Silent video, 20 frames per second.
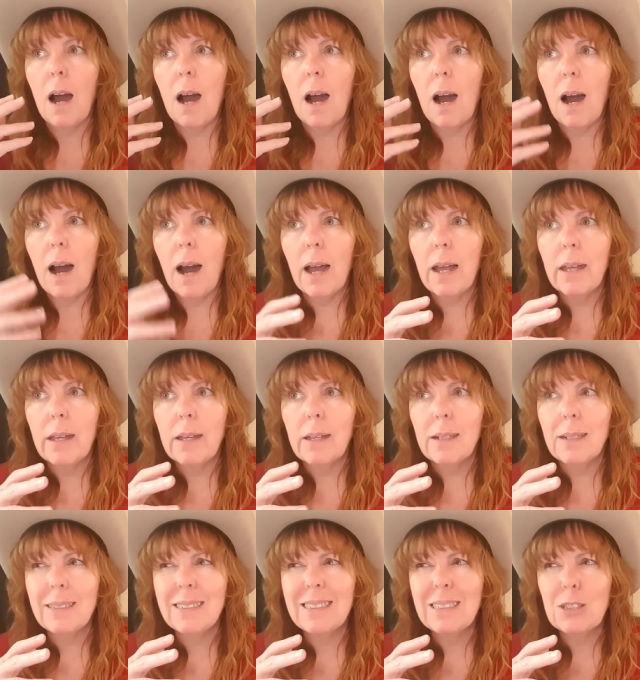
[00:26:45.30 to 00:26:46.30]

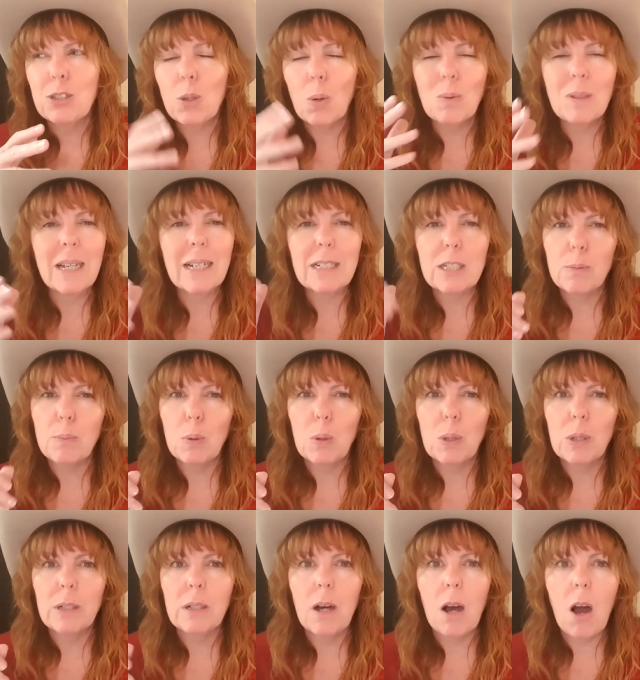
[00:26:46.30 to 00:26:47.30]
I don't like to
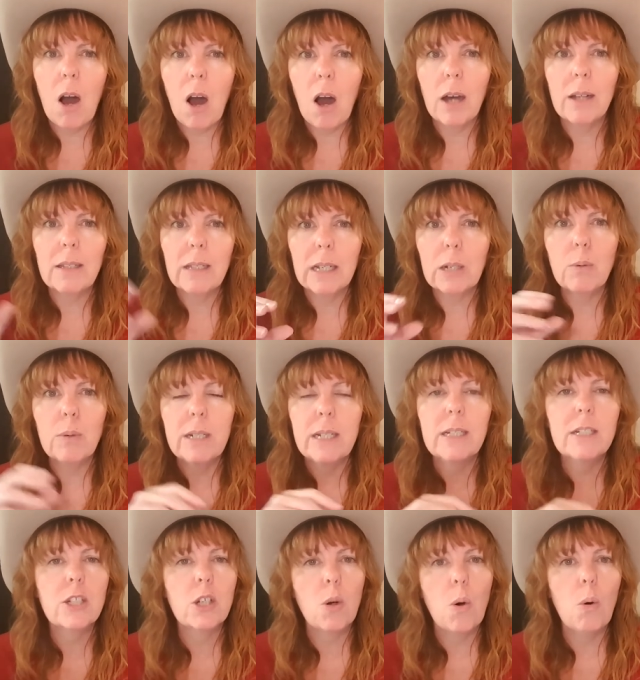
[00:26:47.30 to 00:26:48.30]
put hot liquid
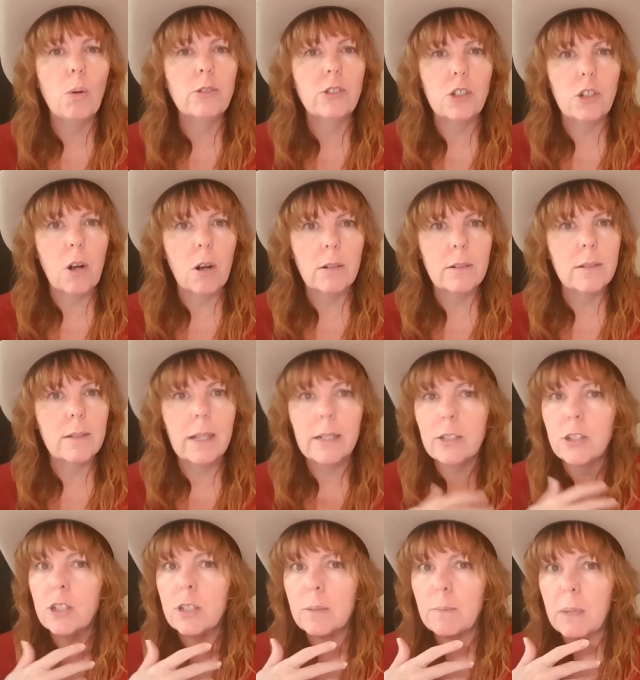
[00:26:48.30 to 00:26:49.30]
into cold jars.
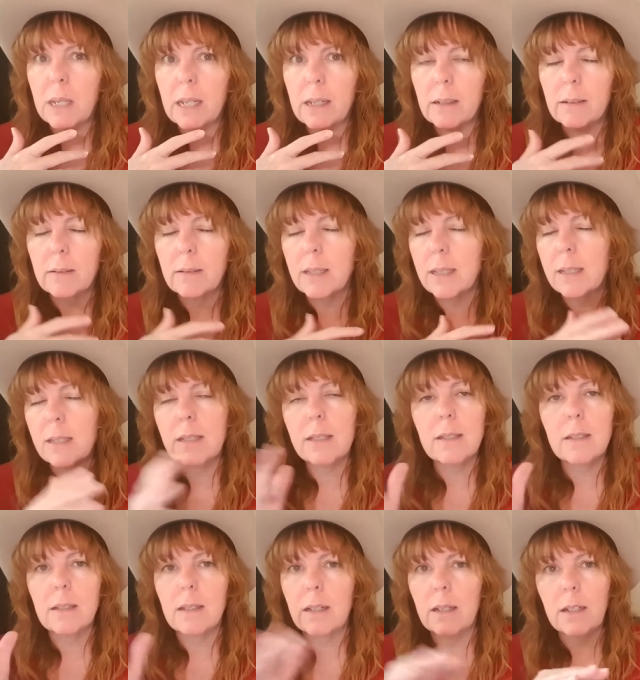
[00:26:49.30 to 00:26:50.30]
That's just me. This
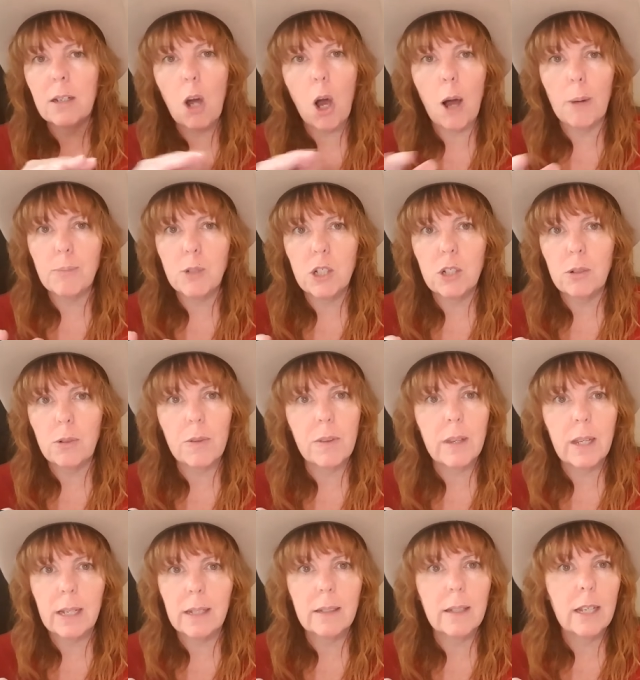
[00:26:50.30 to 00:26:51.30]
is an optional
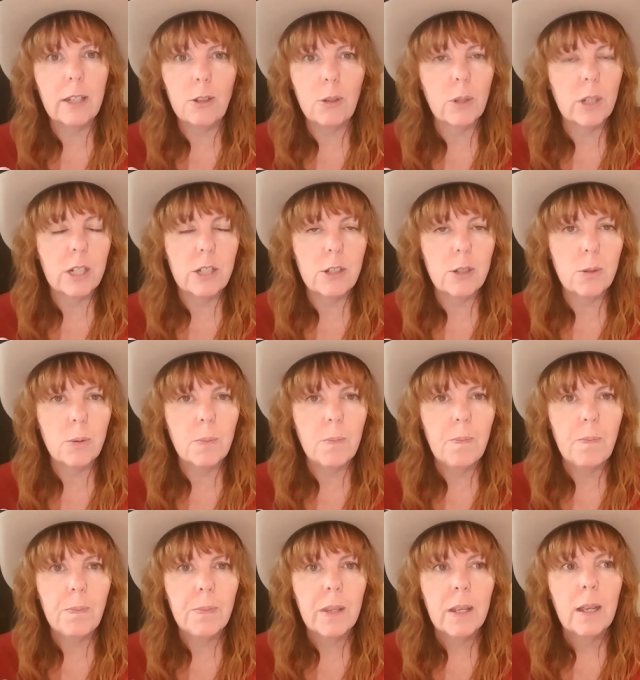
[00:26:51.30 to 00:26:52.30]
thing that you can do,
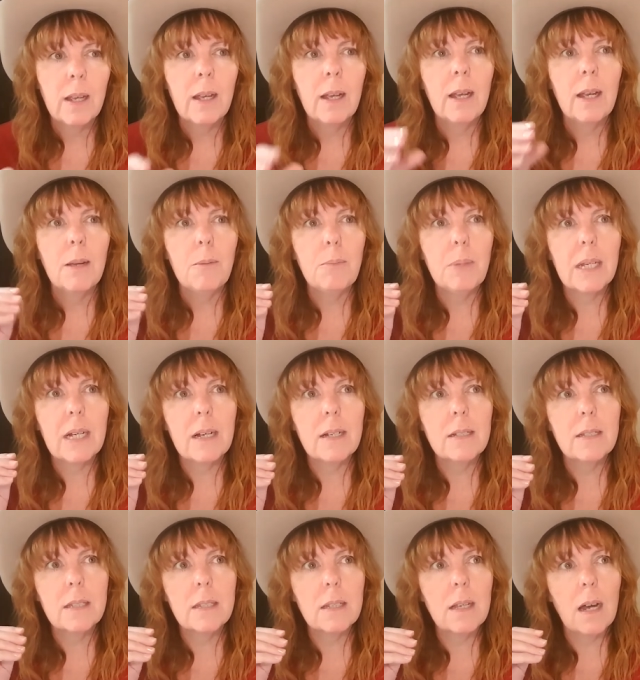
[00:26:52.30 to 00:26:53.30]

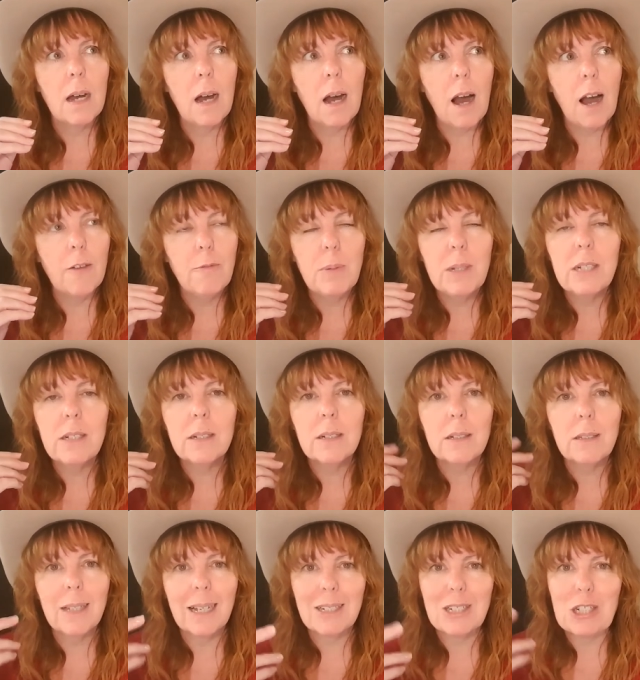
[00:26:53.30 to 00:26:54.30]
because I've been
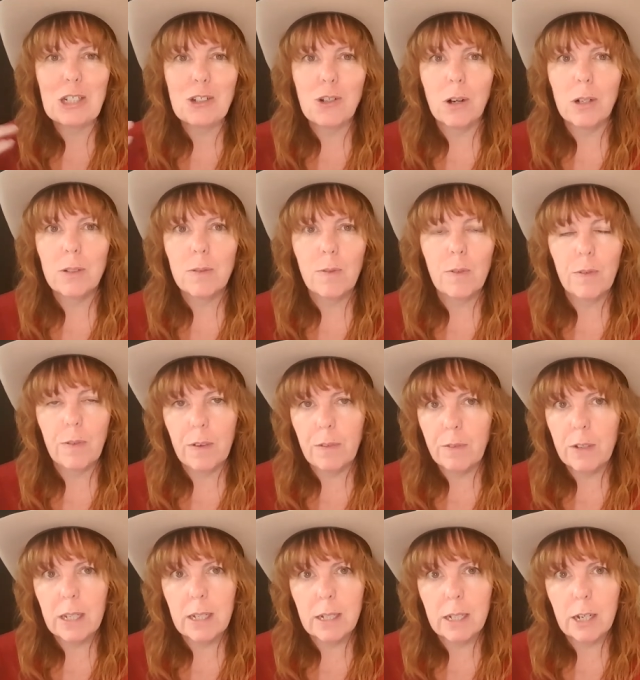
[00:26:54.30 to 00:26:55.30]
collecting jars for
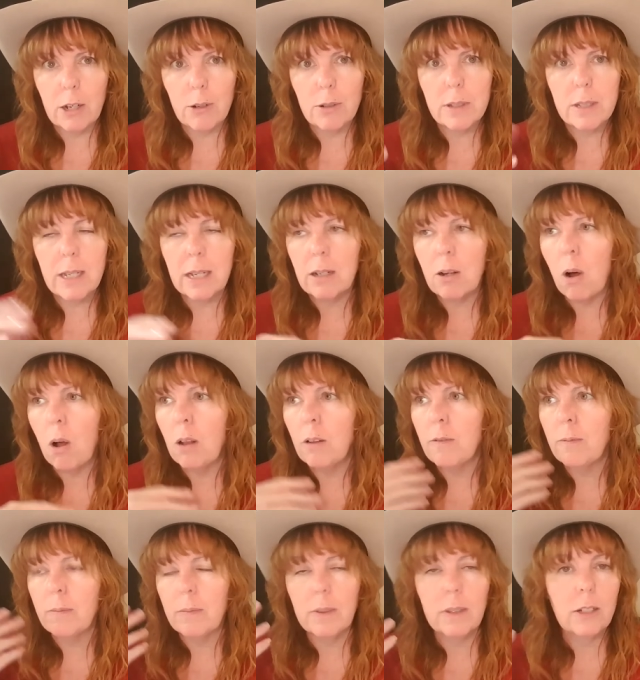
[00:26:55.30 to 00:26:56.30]
fifteen years, and all
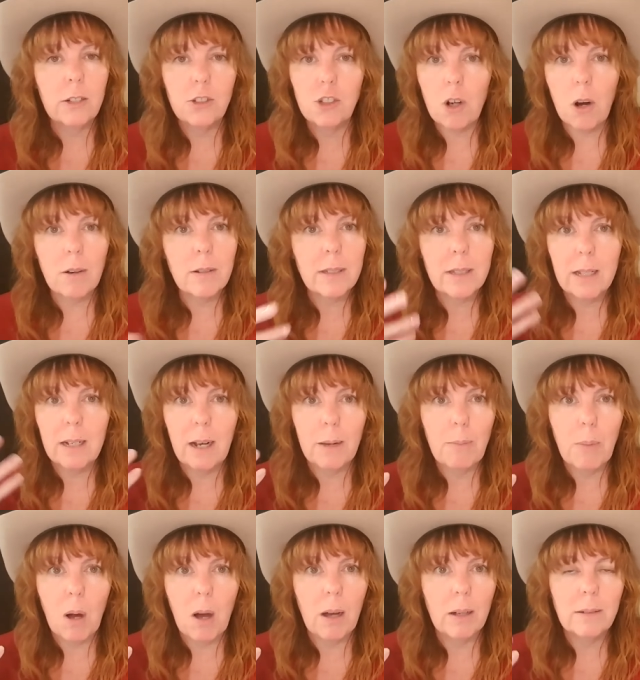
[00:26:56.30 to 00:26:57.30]
the jars that I
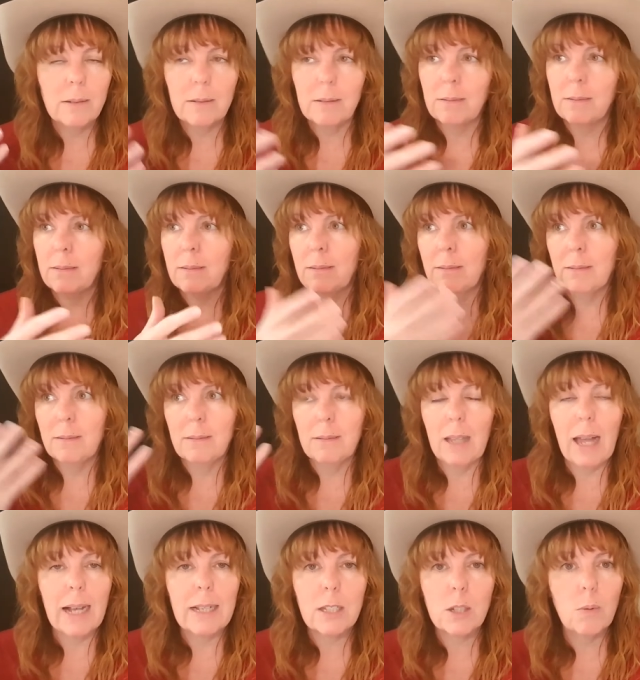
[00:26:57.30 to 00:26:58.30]
bought
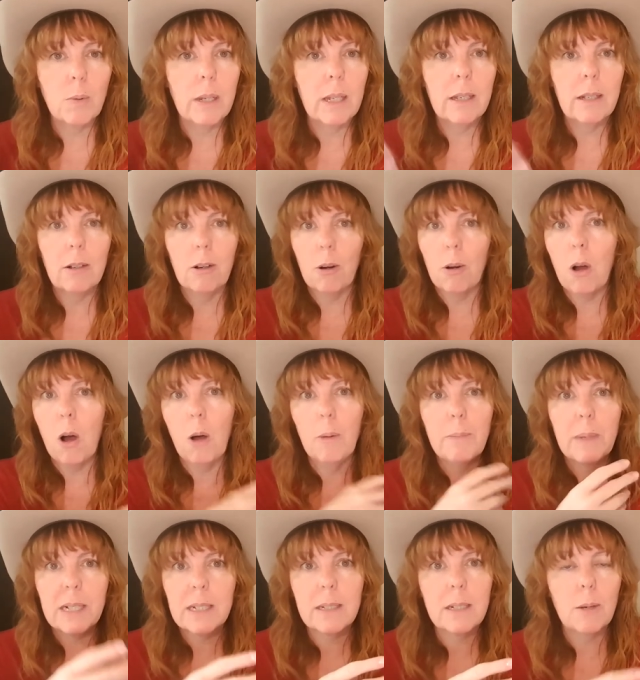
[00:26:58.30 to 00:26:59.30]
last week are all
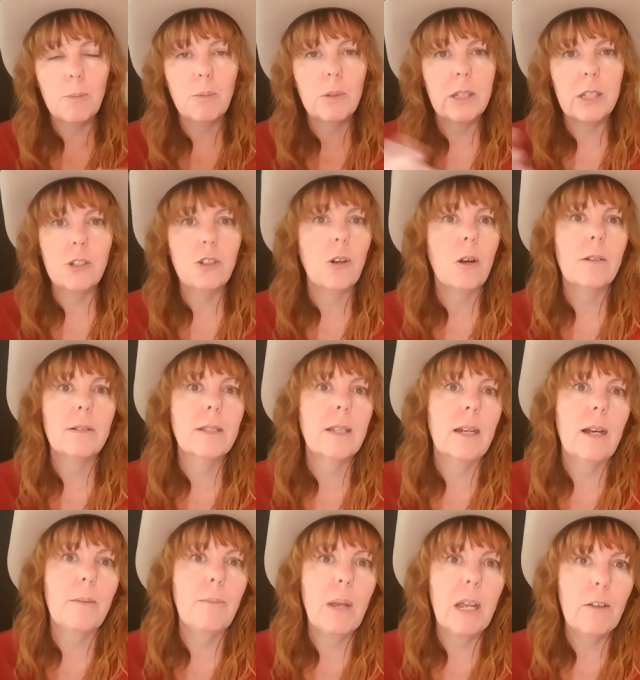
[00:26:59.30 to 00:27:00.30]
mixed up with the jars
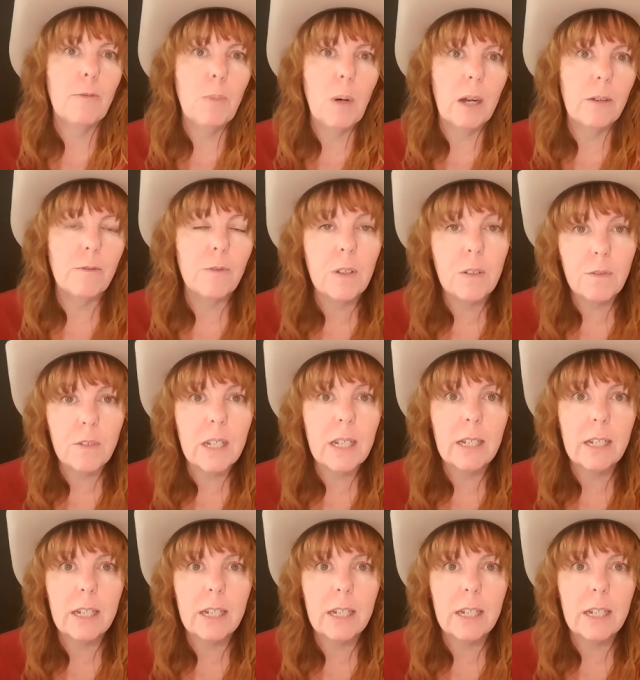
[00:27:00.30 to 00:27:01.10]
that I may have bought fifteen